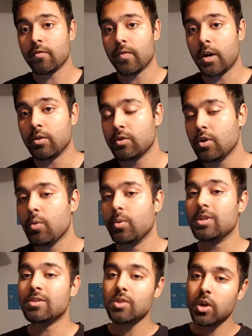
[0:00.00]
felt when
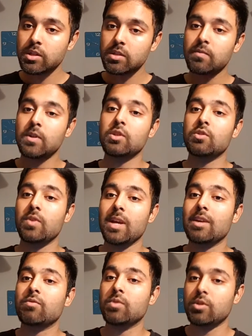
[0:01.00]
the site of injury
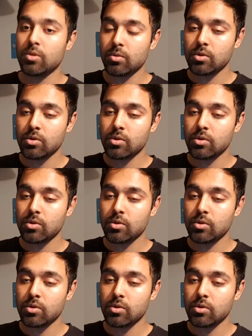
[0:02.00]
has reduced